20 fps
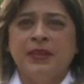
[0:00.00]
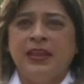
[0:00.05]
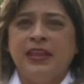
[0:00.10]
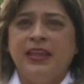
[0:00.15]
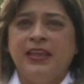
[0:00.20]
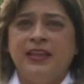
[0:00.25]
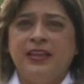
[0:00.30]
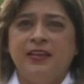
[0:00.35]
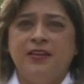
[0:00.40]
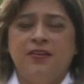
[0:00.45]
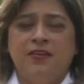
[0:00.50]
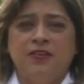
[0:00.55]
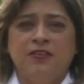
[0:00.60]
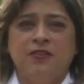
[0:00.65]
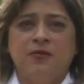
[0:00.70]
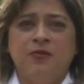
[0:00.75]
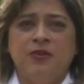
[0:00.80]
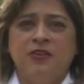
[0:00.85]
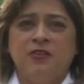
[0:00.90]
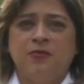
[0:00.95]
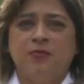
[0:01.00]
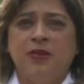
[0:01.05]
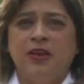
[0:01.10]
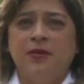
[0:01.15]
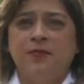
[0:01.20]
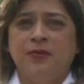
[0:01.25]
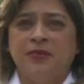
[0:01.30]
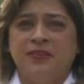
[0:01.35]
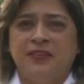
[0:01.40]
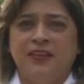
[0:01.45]
It can also be
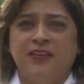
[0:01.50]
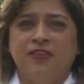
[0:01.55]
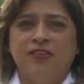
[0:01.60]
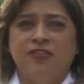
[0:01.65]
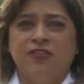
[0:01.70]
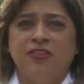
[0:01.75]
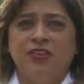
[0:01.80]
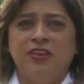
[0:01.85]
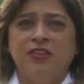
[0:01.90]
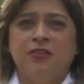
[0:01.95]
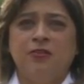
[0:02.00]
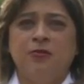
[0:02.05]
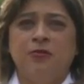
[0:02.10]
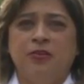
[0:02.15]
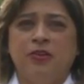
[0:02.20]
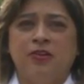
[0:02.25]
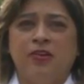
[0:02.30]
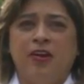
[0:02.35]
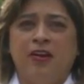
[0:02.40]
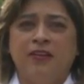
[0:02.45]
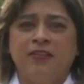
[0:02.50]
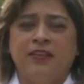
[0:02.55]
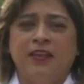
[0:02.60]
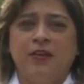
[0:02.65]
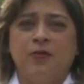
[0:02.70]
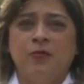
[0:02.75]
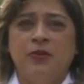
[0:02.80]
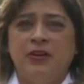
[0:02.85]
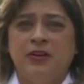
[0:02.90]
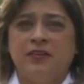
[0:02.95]
spread potentially through the
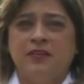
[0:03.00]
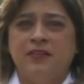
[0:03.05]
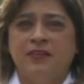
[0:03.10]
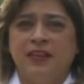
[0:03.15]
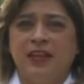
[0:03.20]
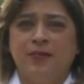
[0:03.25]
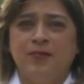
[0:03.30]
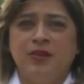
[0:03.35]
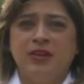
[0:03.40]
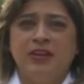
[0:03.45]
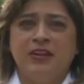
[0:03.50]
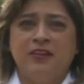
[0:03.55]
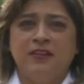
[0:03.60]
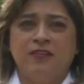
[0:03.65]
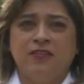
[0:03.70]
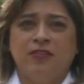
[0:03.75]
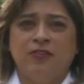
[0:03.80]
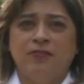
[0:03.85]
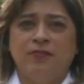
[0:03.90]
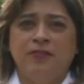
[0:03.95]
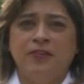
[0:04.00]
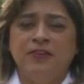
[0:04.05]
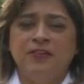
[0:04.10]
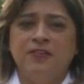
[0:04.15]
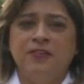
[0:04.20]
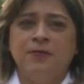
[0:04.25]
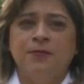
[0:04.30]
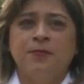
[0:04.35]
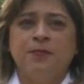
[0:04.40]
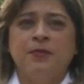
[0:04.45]
contact with a contaminated
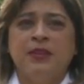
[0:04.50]
surface